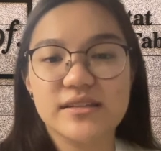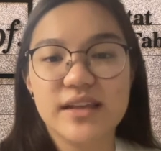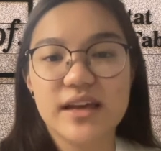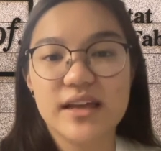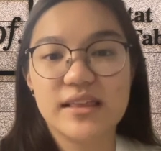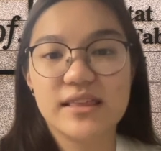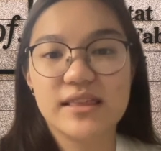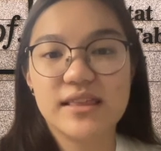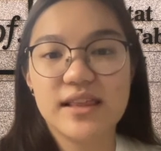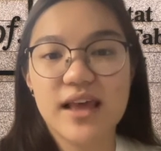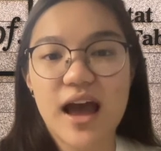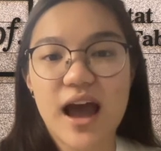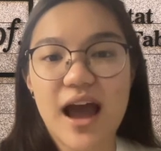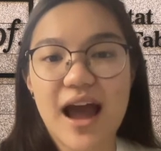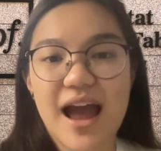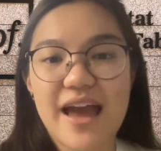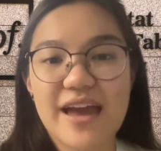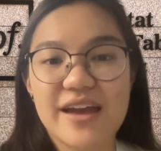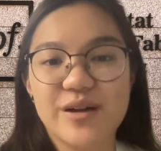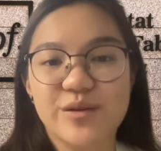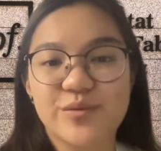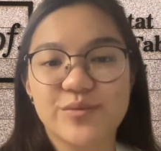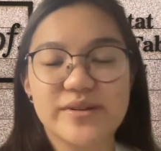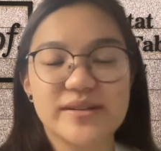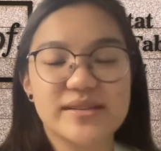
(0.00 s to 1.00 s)
that
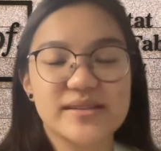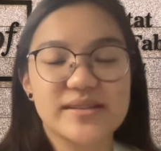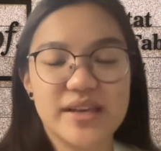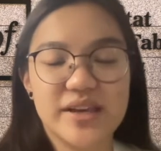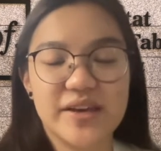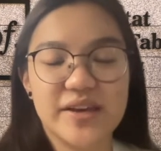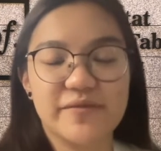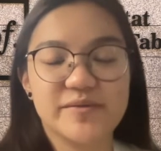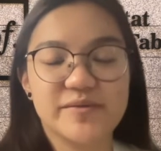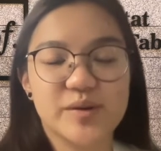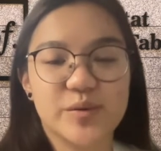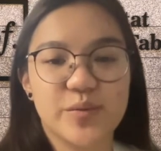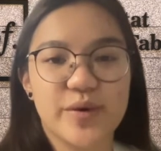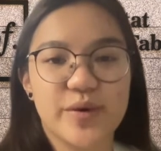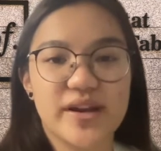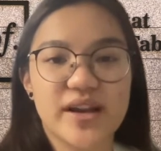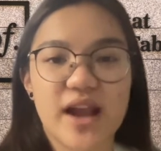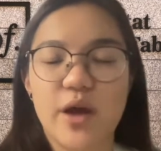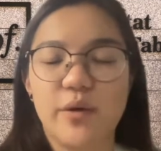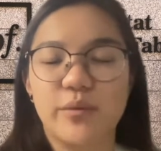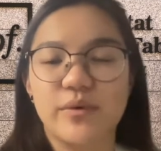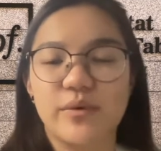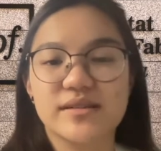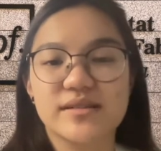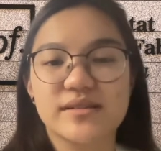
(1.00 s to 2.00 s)
I received when
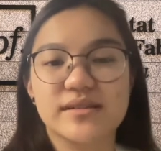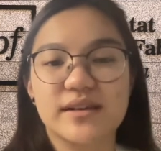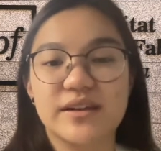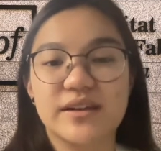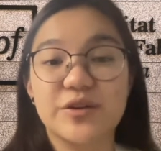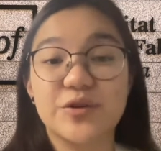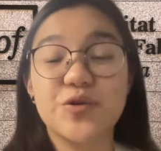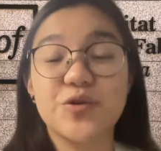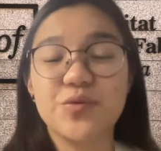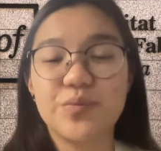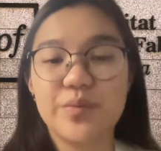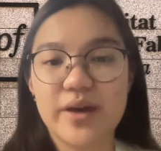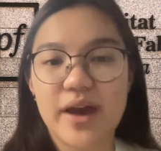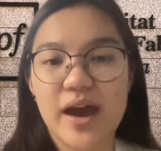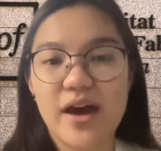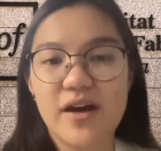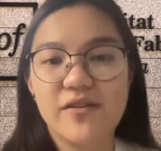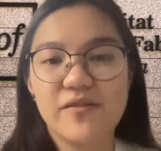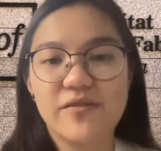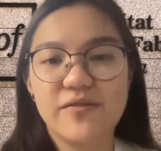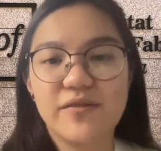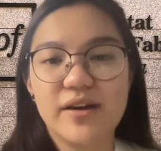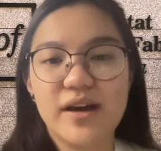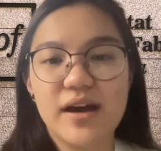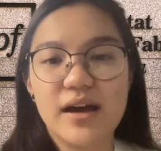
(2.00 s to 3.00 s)
I was in
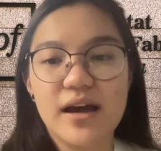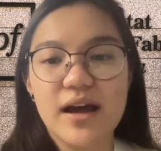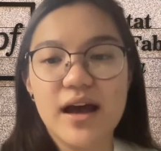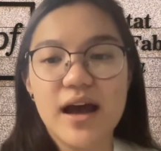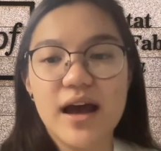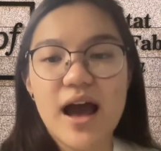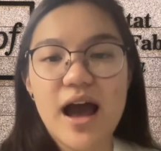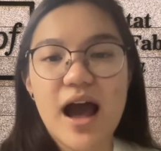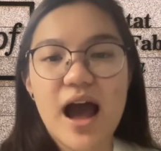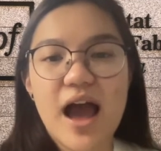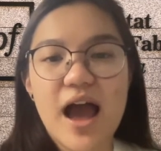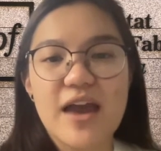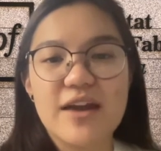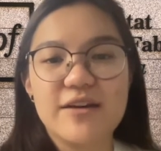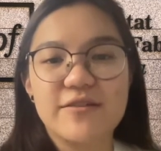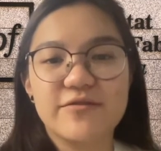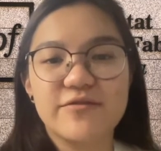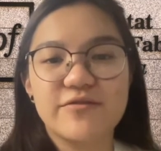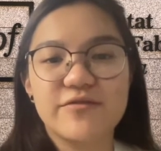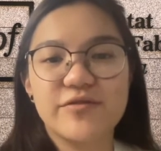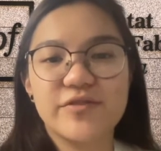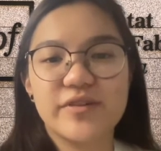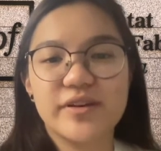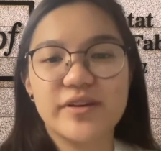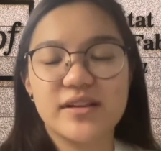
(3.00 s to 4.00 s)
UPF. I
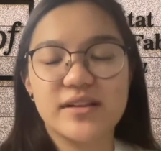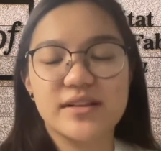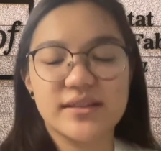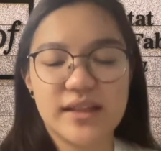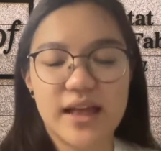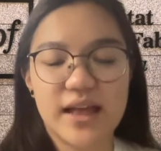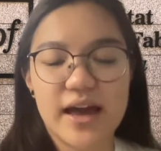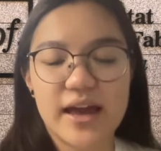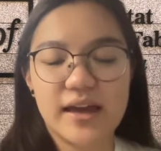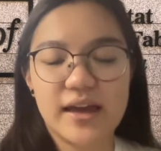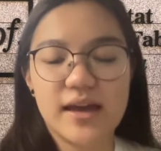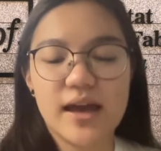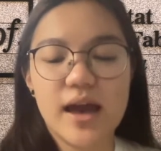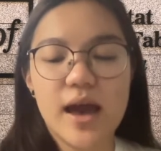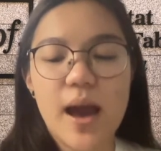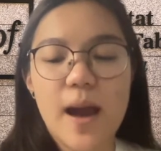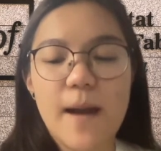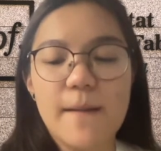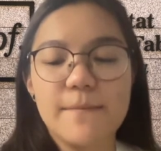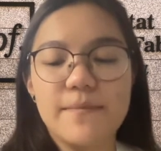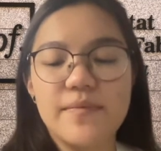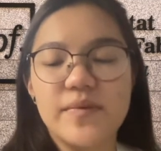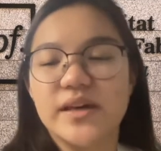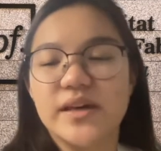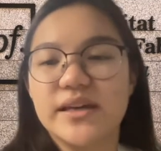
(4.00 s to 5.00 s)
feel like
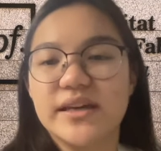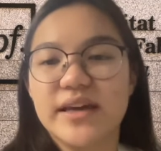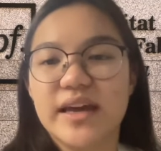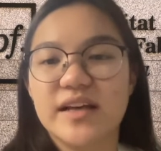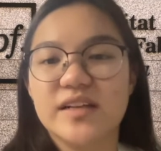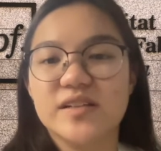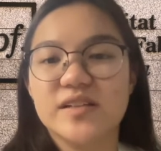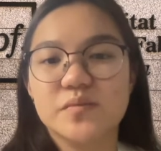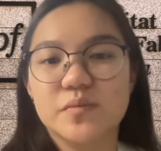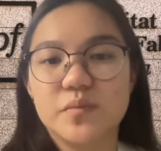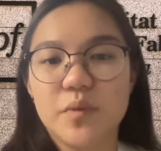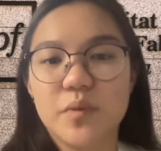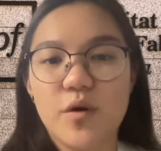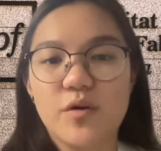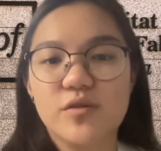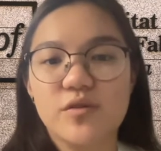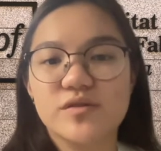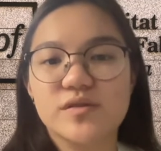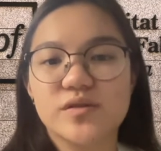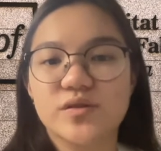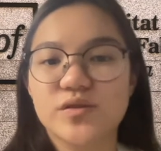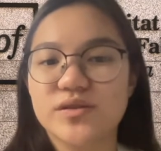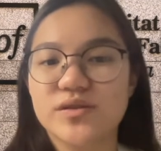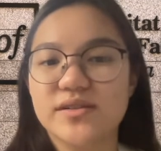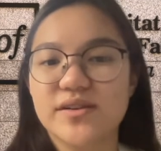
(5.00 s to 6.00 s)
being
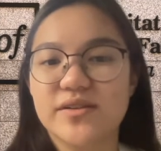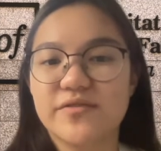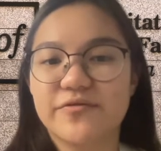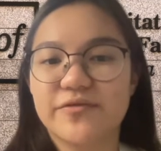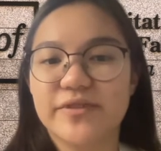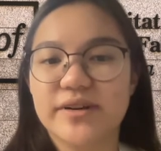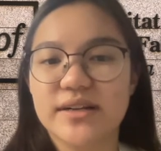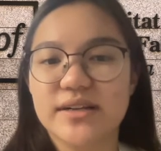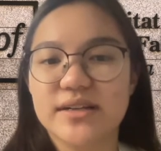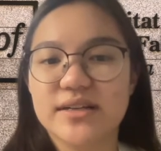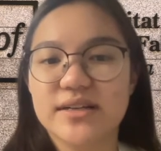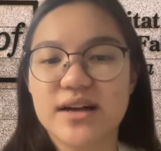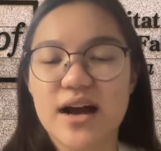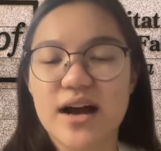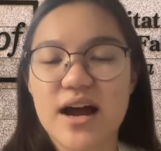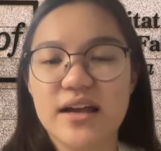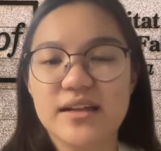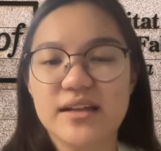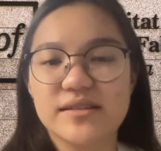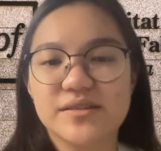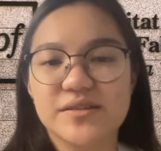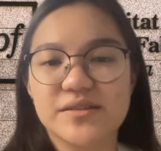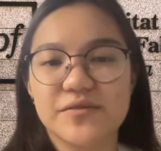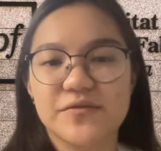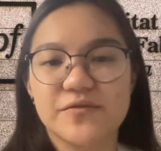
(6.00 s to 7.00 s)
exposed to different
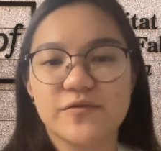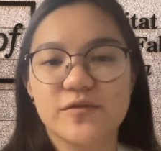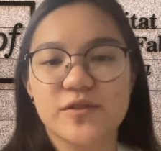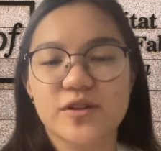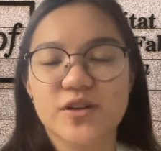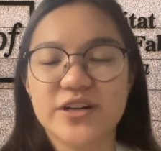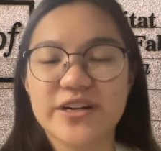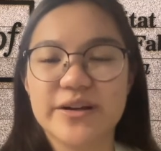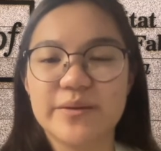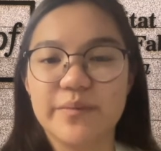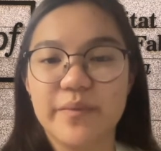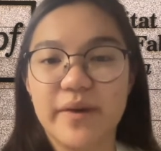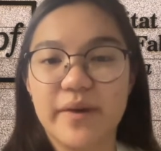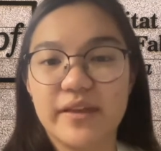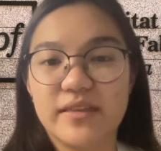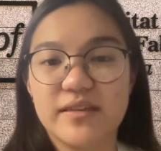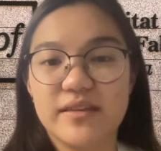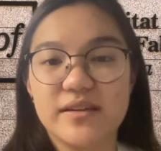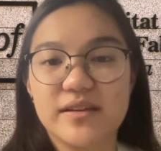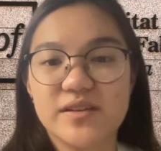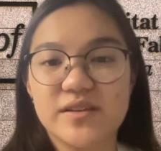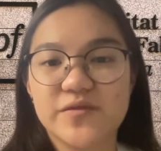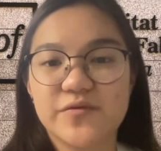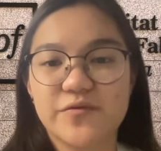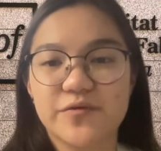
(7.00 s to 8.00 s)
kinds of learning
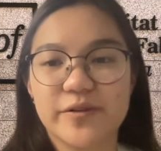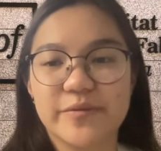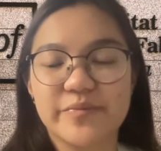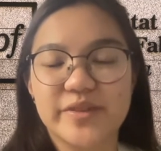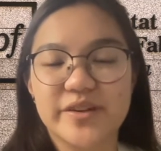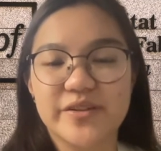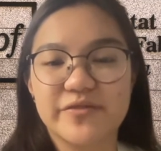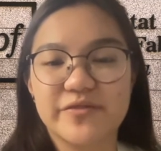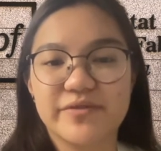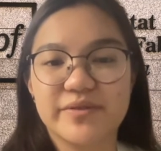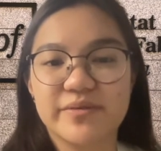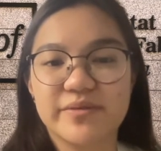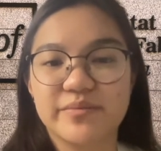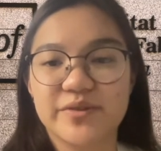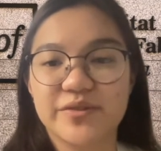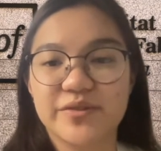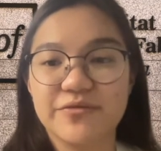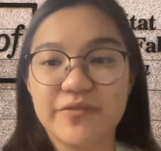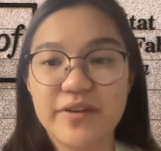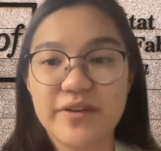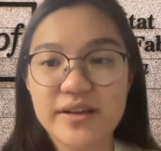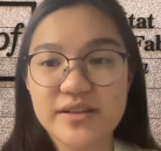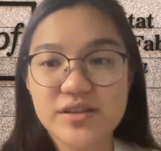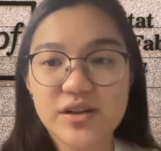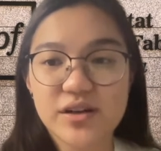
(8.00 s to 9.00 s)
methods from different
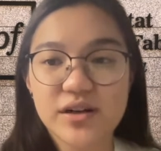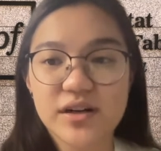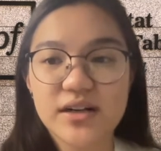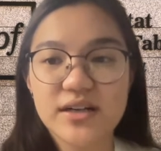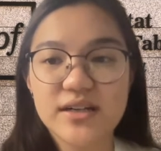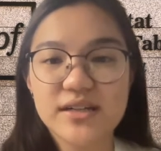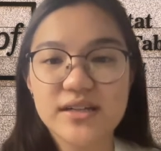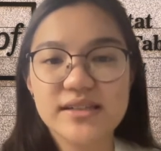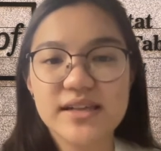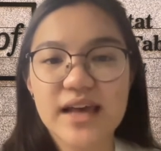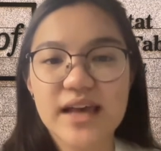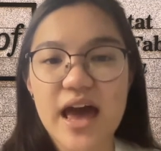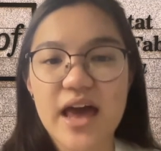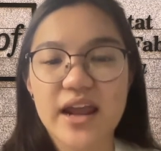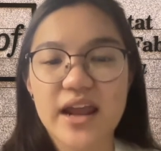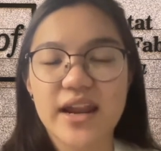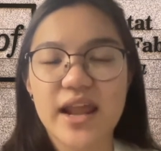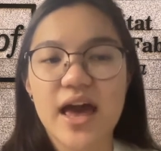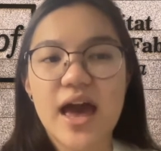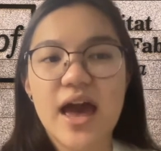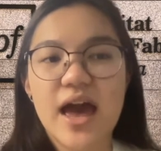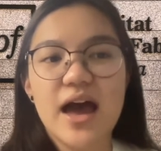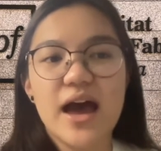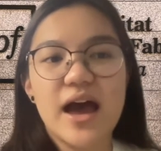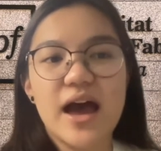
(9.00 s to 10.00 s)
professors and
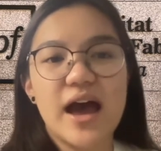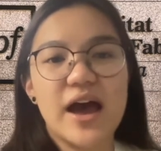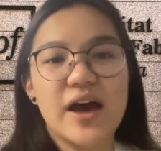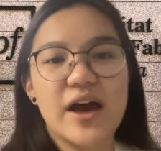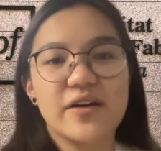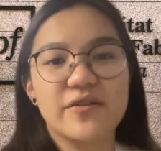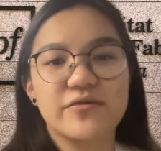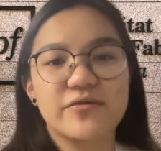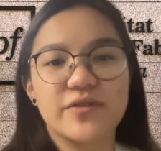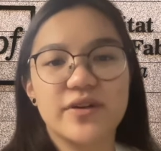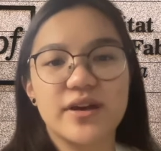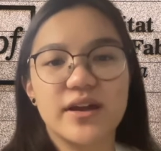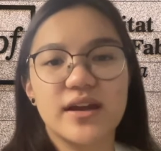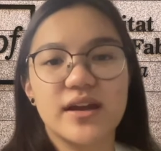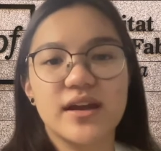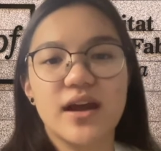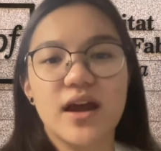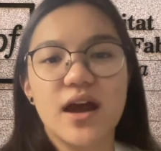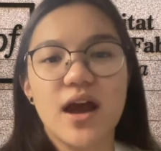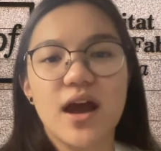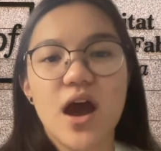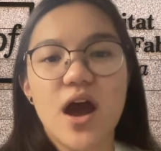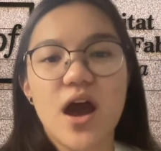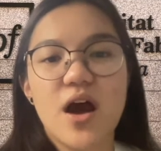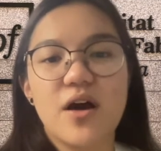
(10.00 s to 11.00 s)
having
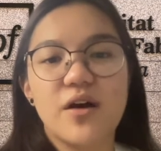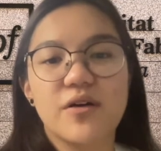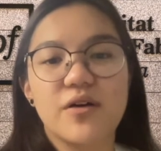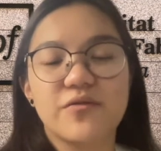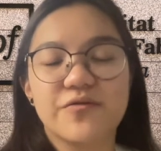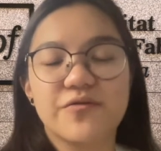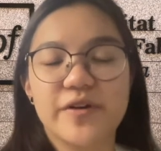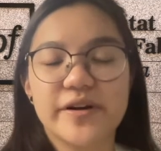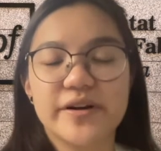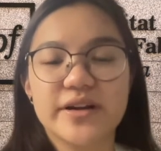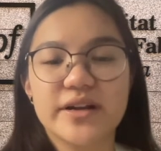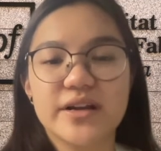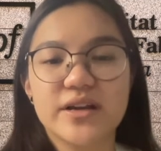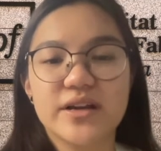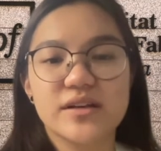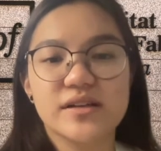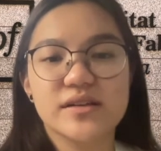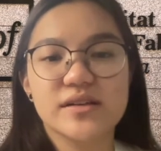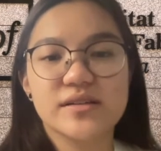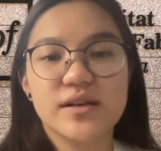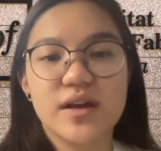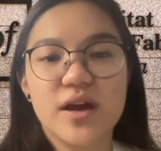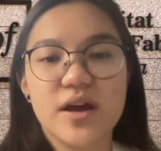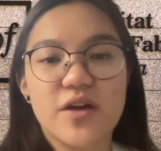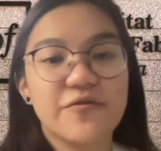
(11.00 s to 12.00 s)
various